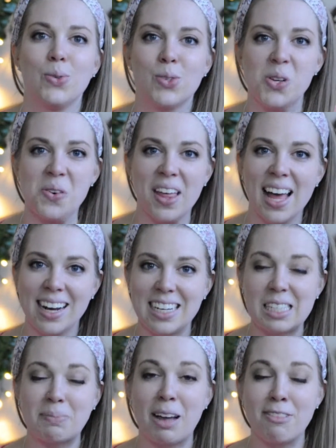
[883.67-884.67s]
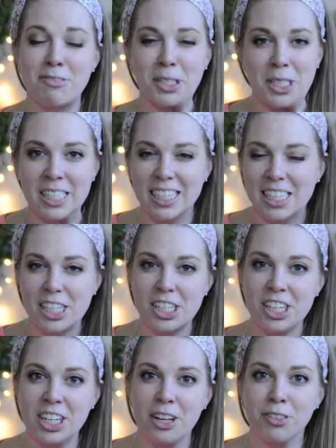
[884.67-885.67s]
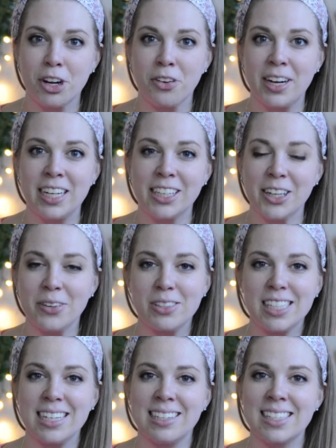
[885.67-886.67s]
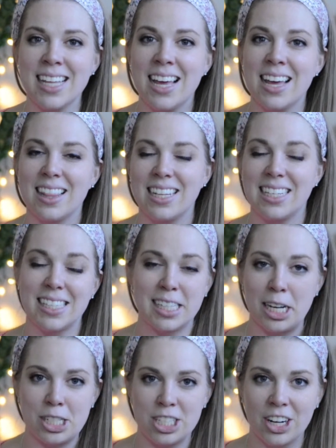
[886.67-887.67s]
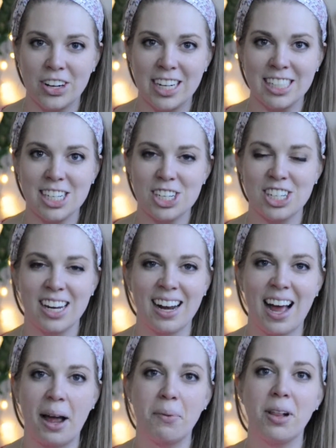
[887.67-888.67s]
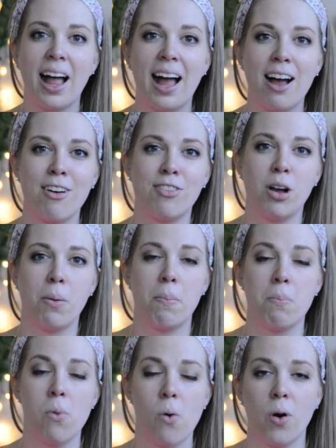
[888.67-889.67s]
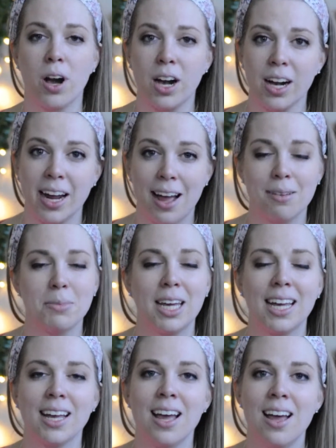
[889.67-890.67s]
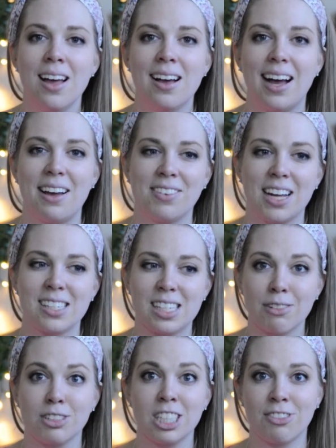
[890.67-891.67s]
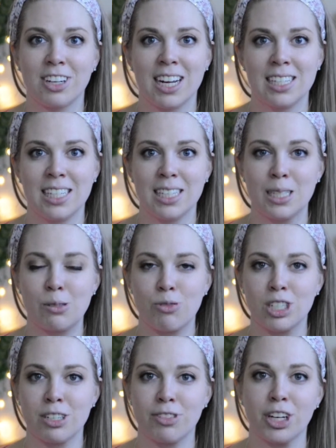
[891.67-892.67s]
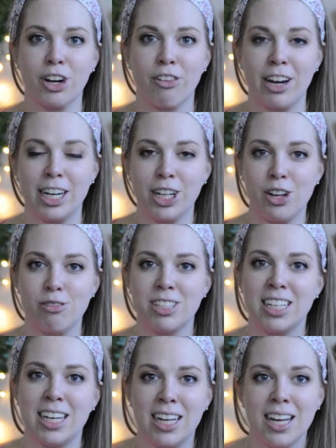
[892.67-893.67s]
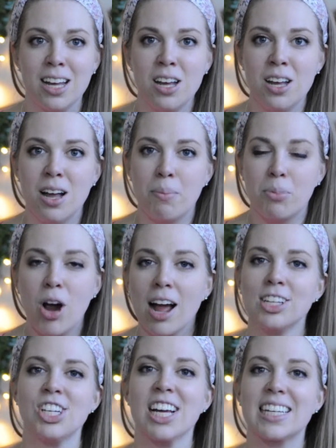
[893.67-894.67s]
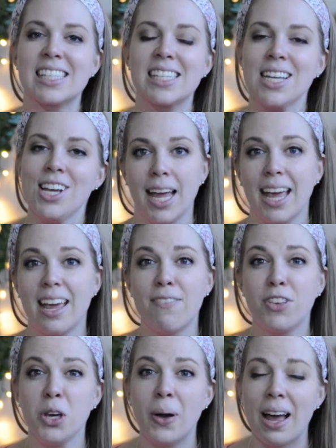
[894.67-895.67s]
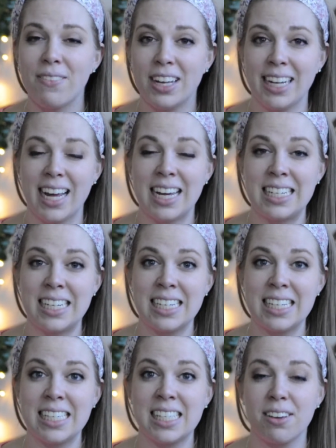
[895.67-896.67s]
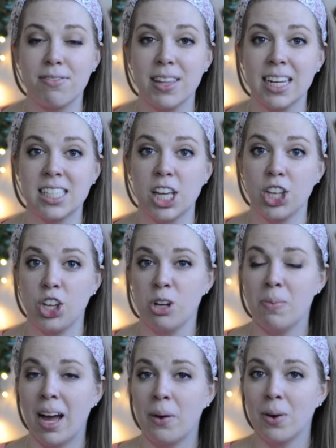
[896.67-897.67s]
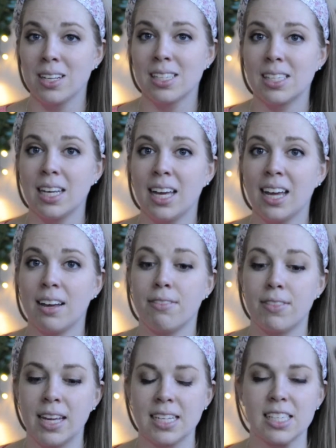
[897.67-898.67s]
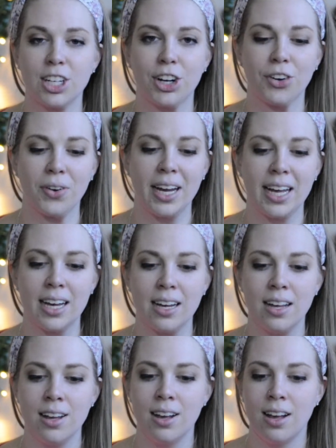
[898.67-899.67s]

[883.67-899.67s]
So that is my first edition of Korean Cutesies, the Stationery edition. I will have more coming. I've got several different ideas for different Korean Cutesy projects. If you have any ideas of things that you might want to see, of things in Korea,